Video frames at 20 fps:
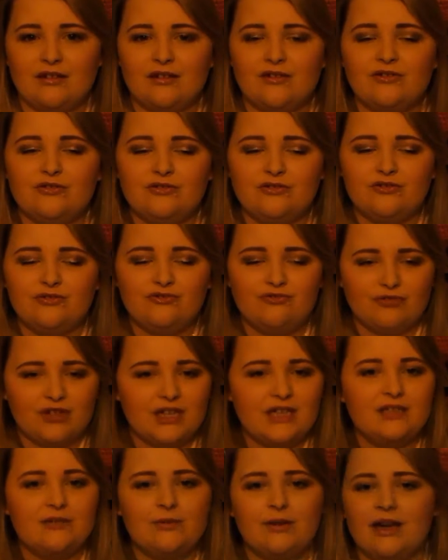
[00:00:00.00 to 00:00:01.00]
straight
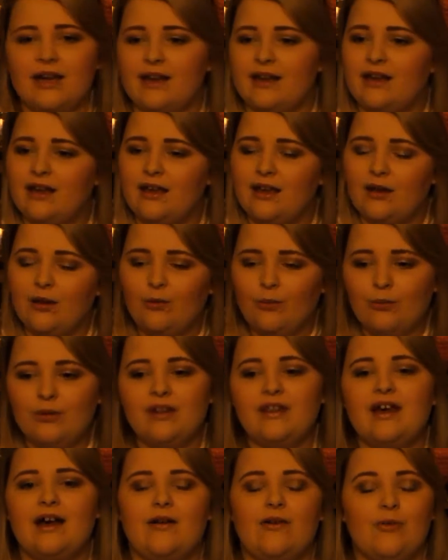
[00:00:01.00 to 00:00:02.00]
away
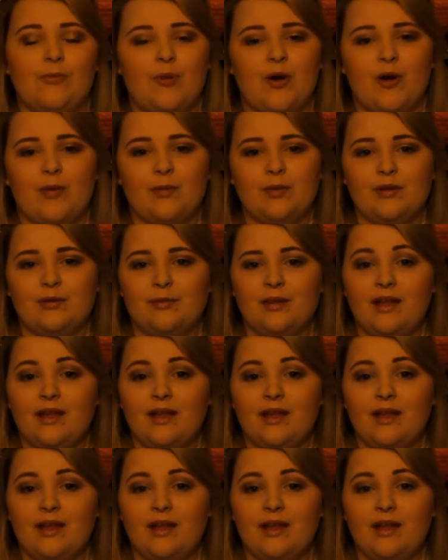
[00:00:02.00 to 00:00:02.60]
without a problem.